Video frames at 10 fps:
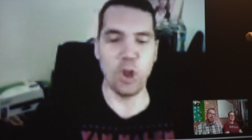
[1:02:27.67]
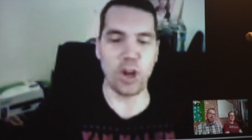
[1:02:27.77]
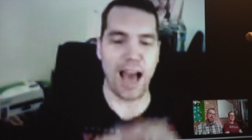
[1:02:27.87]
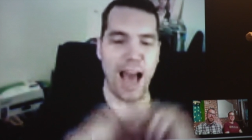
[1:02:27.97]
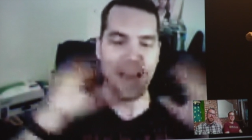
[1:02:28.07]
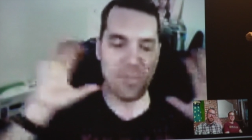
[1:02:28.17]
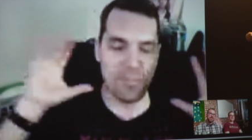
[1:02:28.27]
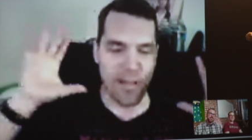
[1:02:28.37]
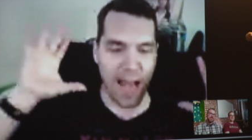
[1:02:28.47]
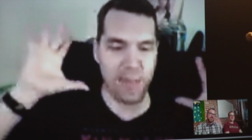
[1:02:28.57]
Look,
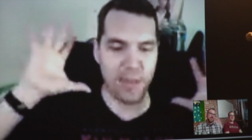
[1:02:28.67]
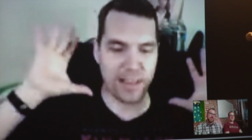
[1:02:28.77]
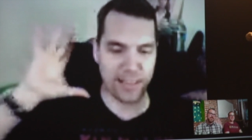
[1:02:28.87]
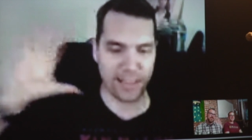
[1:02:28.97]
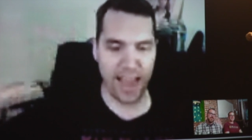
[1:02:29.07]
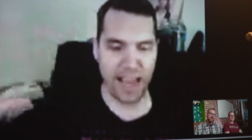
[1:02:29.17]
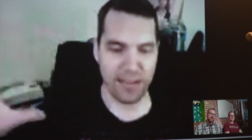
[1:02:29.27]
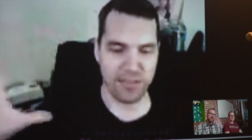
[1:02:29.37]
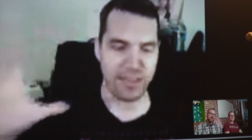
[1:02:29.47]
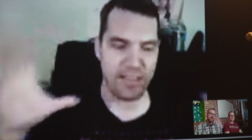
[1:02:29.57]
I'm I'm
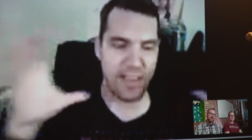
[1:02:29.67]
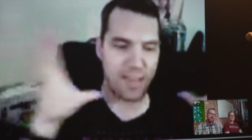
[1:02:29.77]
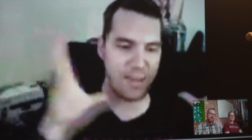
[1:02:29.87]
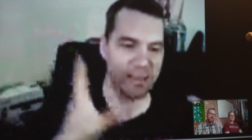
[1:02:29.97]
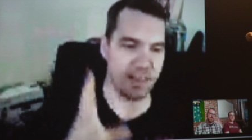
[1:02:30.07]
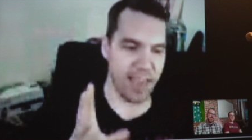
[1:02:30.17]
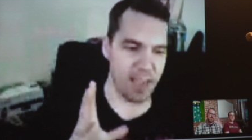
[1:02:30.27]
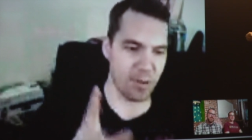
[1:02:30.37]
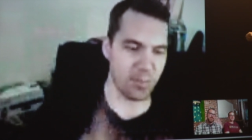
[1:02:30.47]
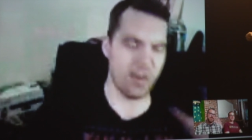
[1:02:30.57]
excited for this game as a
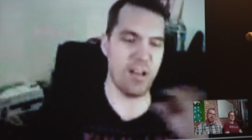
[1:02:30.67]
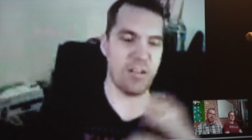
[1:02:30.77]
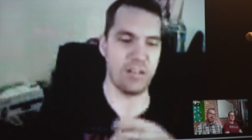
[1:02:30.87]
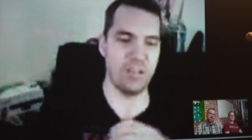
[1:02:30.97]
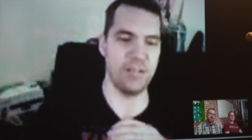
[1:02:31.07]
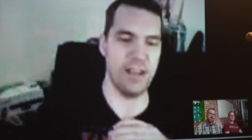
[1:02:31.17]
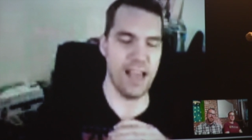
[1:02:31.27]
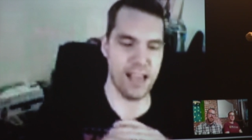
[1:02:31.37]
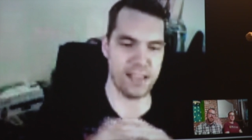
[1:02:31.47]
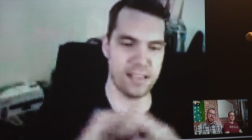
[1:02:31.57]
gamer, but also
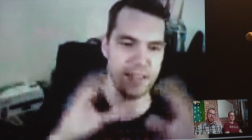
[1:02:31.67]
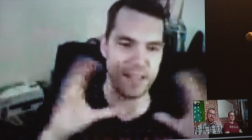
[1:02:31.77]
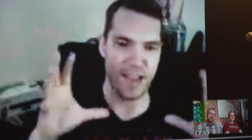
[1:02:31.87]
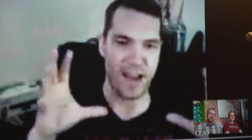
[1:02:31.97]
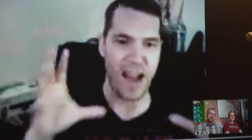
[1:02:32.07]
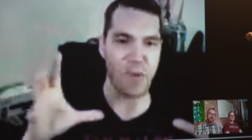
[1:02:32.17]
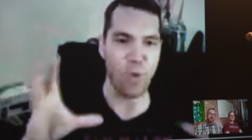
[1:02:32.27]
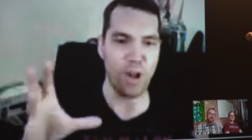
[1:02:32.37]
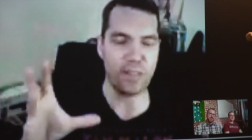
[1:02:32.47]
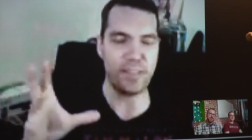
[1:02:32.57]
as a designer. I
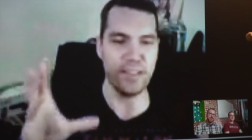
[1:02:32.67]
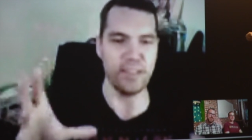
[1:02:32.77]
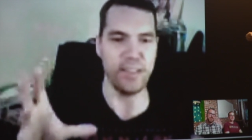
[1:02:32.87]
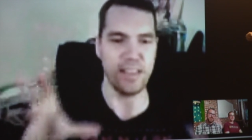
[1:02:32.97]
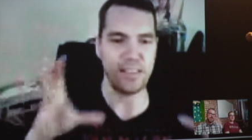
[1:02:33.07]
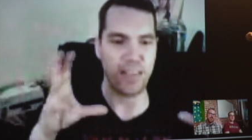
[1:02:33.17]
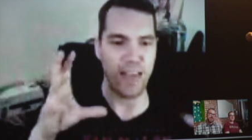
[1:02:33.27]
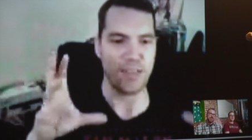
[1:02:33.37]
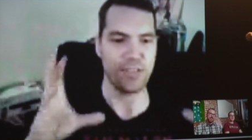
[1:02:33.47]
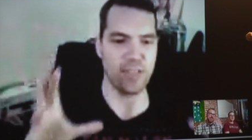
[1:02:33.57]
want the, this
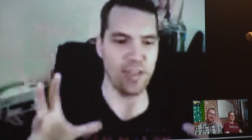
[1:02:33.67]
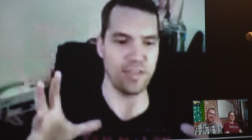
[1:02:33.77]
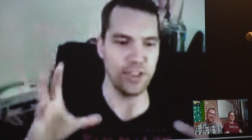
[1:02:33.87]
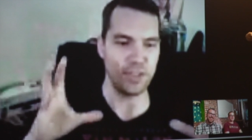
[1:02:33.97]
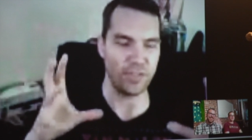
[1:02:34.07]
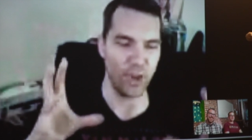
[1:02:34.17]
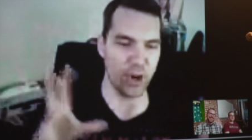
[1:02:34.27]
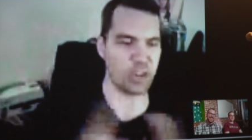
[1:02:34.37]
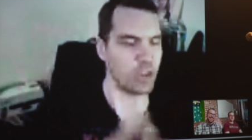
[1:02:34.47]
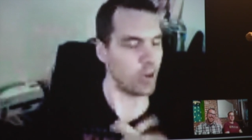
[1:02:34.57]
kind of stuff to flourish.